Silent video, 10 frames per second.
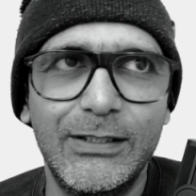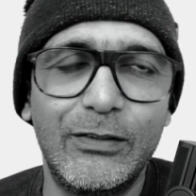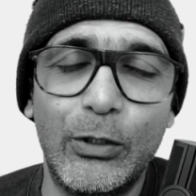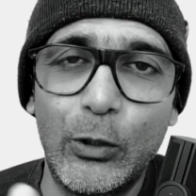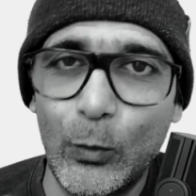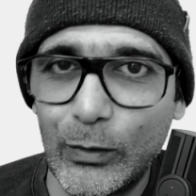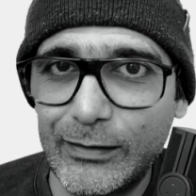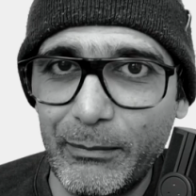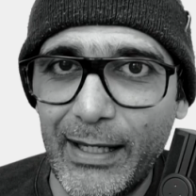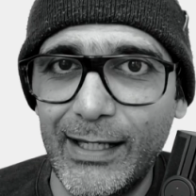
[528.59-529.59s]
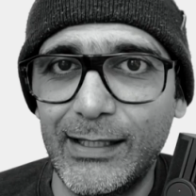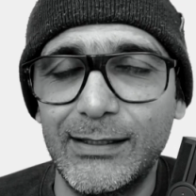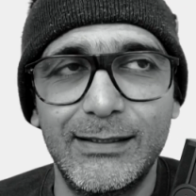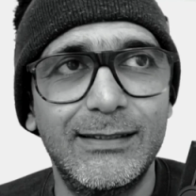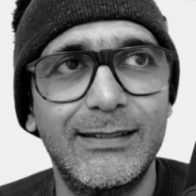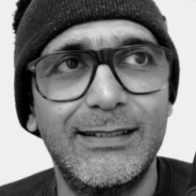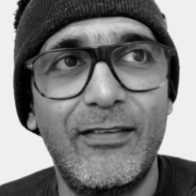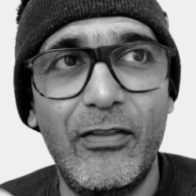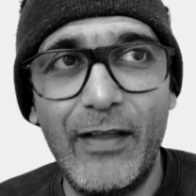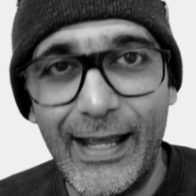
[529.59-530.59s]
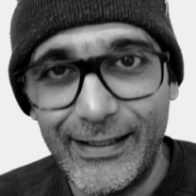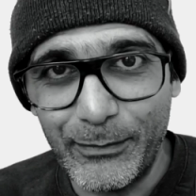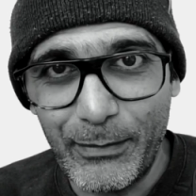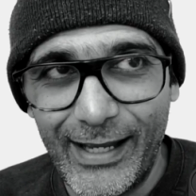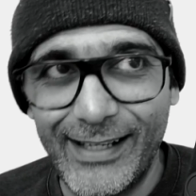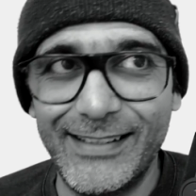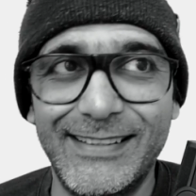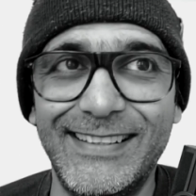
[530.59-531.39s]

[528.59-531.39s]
so your domain, their domain